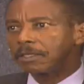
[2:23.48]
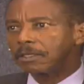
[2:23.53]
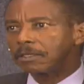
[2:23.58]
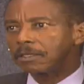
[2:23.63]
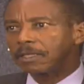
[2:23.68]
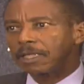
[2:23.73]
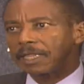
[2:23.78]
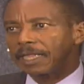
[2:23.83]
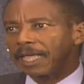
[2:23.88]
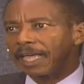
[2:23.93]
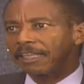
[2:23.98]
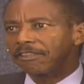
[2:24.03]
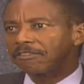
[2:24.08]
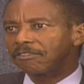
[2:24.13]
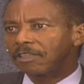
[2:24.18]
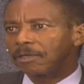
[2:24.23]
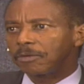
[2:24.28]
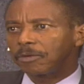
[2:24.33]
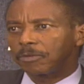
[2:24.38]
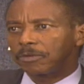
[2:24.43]
know, the last
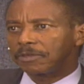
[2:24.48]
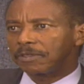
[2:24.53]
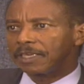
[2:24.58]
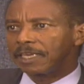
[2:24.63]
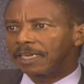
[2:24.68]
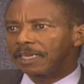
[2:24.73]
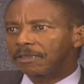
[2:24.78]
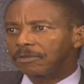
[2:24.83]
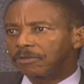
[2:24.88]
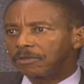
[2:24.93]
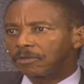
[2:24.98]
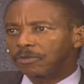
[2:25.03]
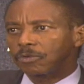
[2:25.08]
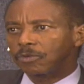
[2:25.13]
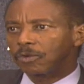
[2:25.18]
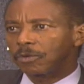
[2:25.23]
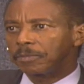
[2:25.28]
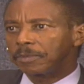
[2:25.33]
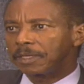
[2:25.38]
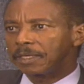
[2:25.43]
time you was here, you
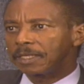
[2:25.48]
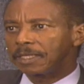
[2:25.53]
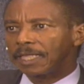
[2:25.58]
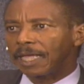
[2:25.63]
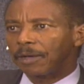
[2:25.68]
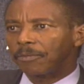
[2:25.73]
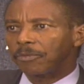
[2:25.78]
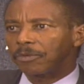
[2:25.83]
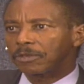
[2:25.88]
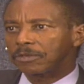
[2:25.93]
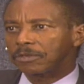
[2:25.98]
told me that was...